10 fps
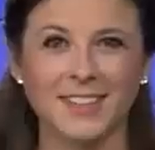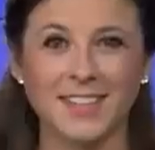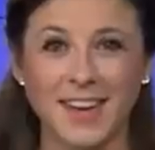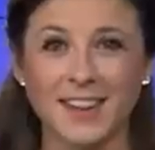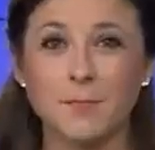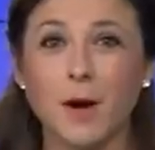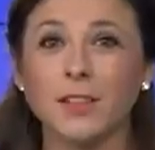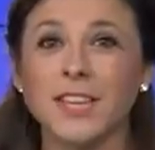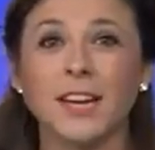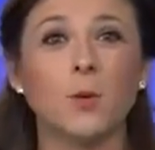Today, the
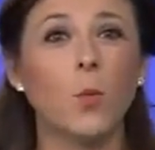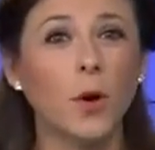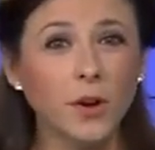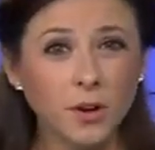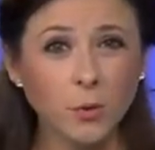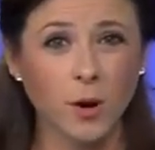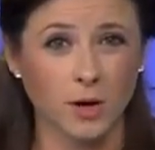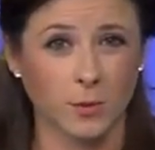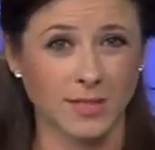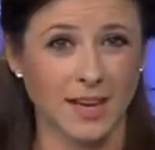Montana Warrior
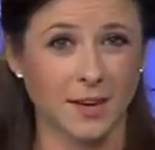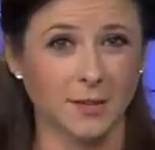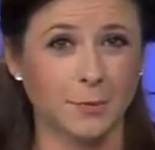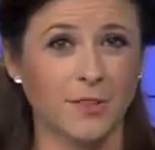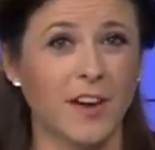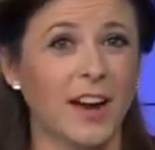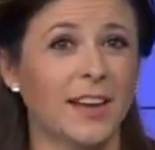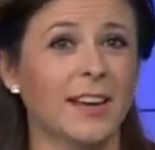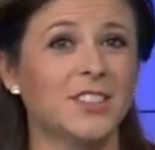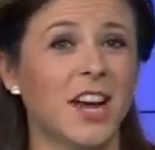Run was held,
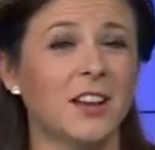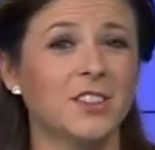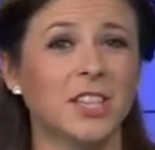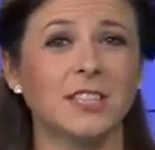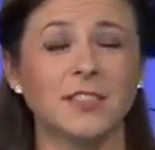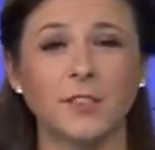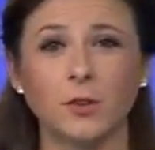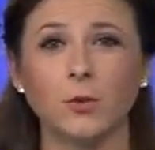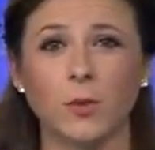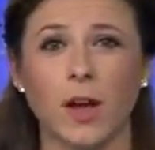providing a challenging,
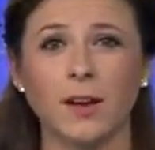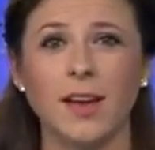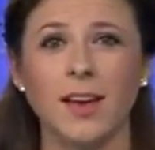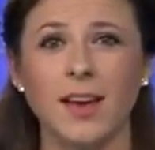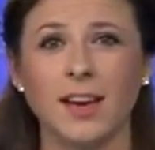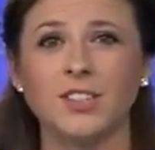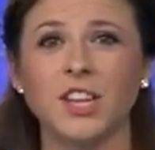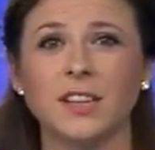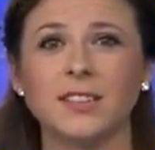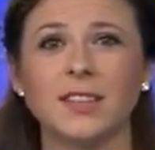difficult run and a
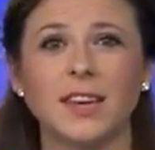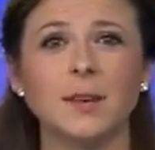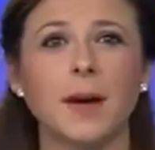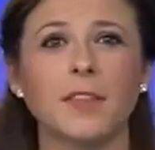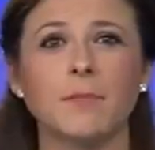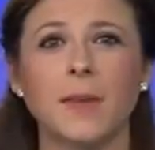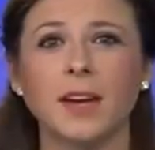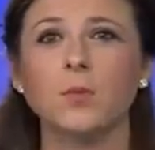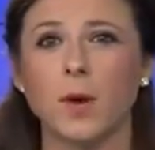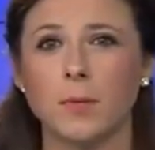chance to think about the
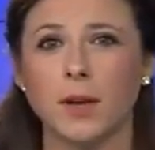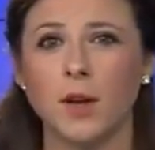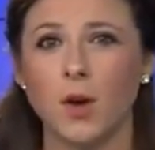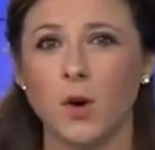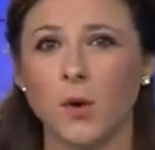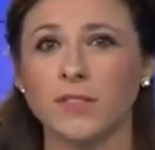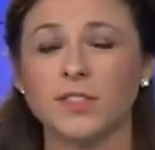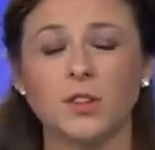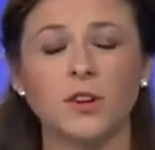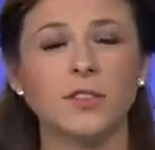men and women who have
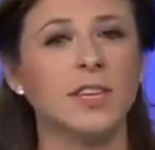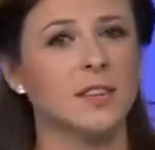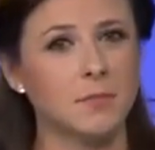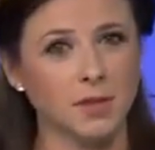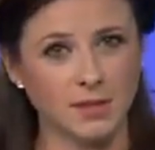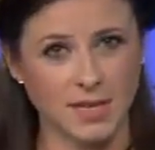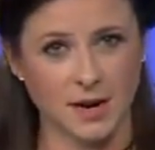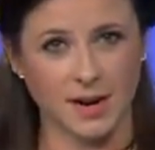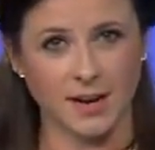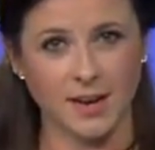served in the
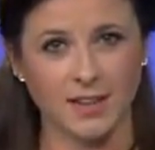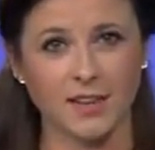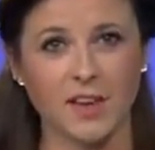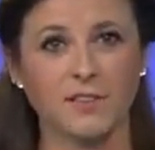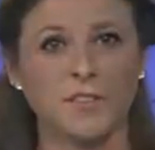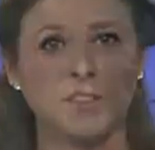military. The event